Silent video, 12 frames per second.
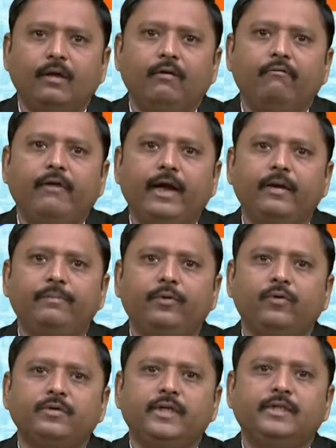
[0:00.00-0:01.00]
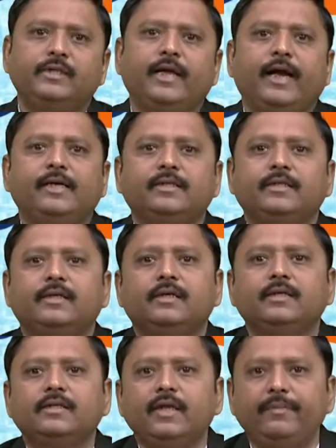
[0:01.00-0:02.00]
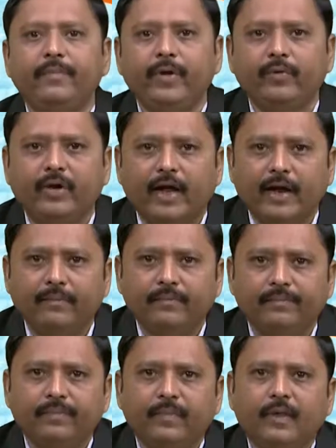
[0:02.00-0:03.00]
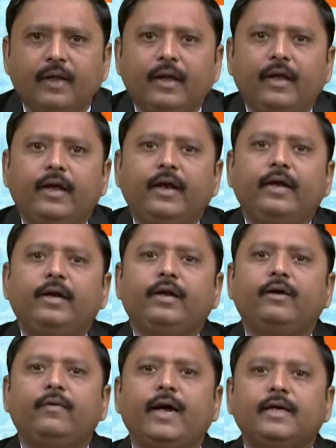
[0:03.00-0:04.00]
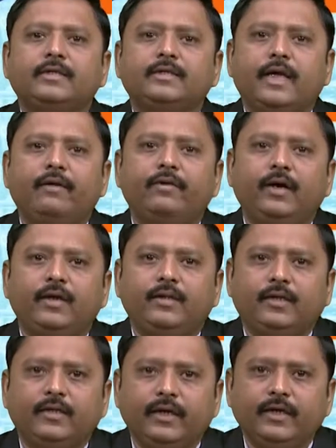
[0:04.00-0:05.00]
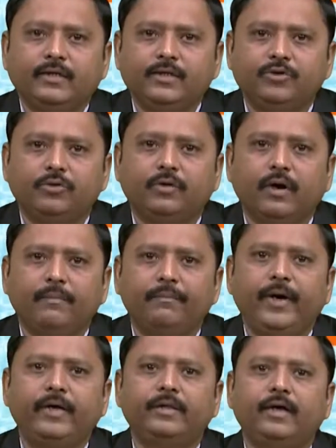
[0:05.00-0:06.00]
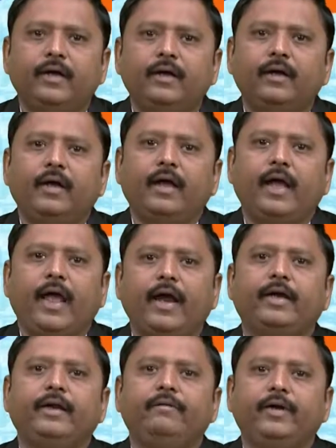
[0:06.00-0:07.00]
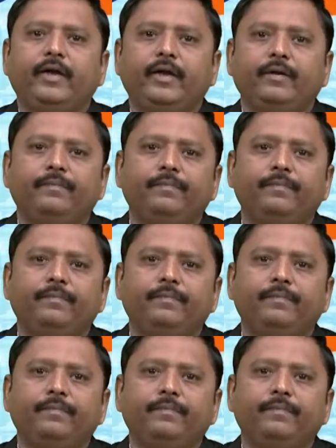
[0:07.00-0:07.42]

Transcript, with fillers: When a process gets CPU time, it requires several other things to complete the activity.